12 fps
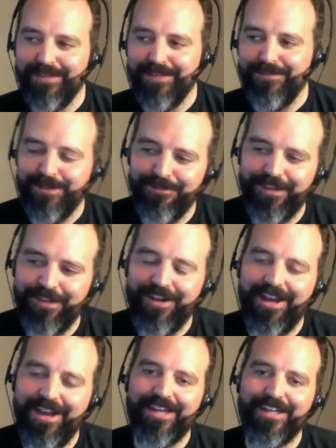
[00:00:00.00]
If you can figure
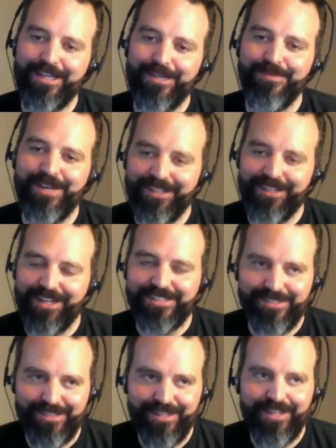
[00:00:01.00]
out how to email
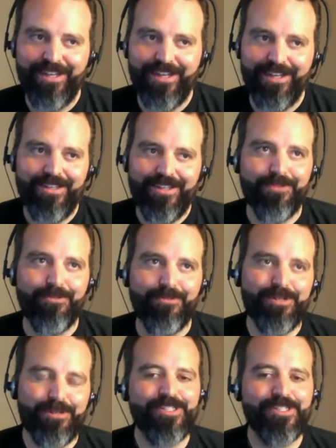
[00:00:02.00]
us, then
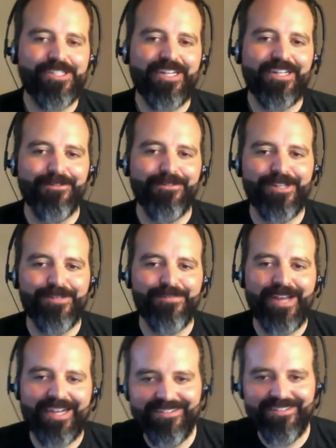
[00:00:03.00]
we would appreciate your
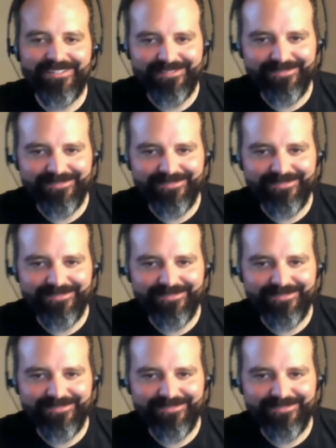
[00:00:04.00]
feedback.